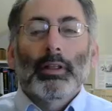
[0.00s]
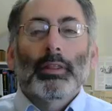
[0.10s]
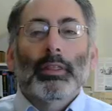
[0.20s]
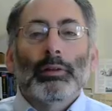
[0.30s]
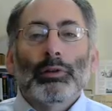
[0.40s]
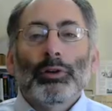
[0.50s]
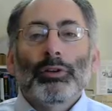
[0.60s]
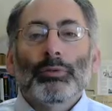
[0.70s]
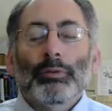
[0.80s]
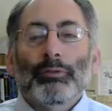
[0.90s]
the
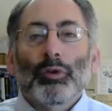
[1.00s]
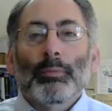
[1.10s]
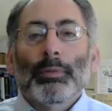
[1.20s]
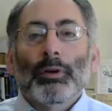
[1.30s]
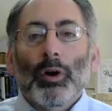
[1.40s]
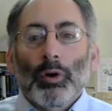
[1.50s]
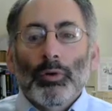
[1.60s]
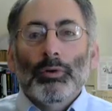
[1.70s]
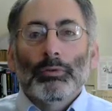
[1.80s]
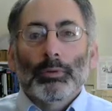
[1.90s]
learners would form their
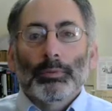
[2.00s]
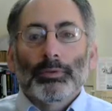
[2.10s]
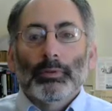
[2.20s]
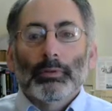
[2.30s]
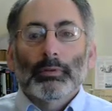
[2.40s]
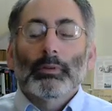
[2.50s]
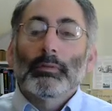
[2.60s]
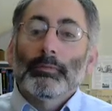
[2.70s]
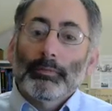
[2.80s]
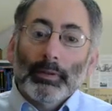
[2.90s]
own groups.
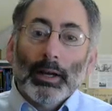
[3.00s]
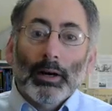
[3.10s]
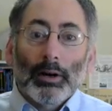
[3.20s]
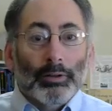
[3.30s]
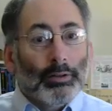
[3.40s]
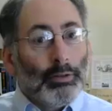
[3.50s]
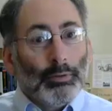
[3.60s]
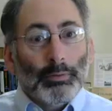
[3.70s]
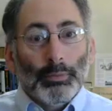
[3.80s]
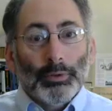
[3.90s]
Hard to do
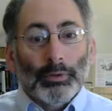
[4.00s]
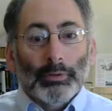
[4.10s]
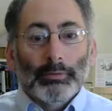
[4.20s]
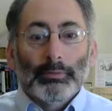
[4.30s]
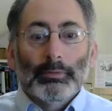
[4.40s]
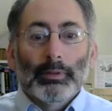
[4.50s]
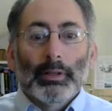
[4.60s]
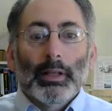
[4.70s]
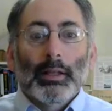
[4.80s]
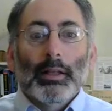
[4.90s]
with Moodle.
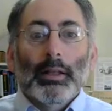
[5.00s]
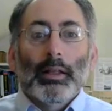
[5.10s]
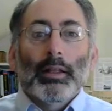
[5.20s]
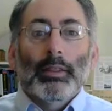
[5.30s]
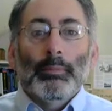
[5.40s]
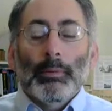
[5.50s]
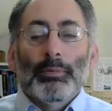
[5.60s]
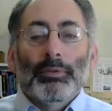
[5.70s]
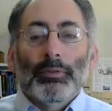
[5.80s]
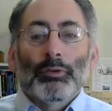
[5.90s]
The
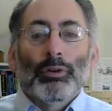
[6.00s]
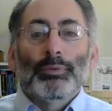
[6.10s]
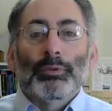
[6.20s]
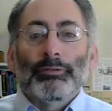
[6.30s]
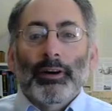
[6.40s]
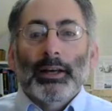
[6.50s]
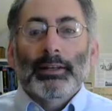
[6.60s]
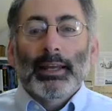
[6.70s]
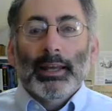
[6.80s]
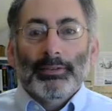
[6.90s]
members of the groups would find
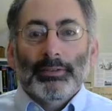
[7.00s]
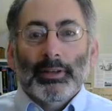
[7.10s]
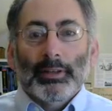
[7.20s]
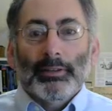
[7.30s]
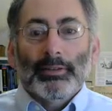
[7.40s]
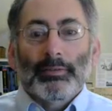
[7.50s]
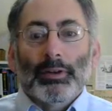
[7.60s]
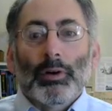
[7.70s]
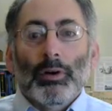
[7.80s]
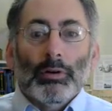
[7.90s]
case studies of
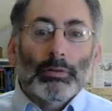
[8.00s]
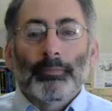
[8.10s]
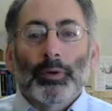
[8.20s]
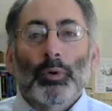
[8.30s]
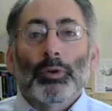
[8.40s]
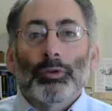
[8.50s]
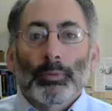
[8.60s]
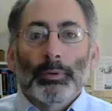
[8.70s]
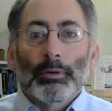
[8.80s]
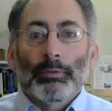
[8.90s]
their own or
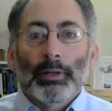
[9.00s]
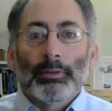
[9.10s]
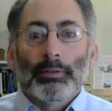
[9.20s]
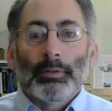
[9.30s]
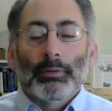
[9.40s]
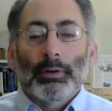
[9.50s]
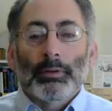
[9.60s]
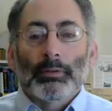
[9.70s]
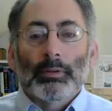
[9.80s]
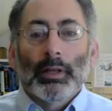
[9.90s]
interpretive readings of their
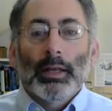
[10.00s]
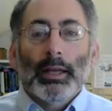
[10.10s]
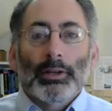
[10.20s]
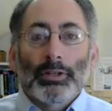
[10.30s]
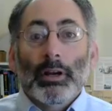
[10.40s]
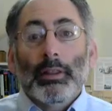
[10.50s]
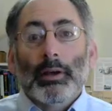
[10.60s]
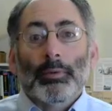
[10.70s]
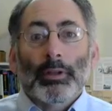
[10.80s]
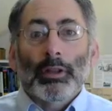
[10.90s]
own and share that
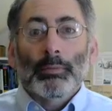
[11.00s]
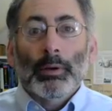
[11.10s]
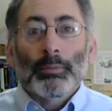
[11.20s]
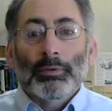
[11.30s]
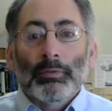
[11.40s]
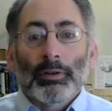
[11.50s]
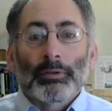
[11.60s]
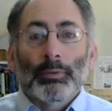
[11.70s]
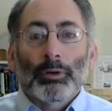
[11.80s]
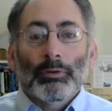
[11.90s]
with the other members of their
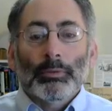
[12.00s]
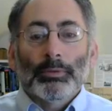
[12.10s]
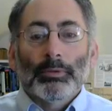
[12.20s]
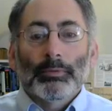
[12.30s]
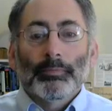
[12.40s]
small groups.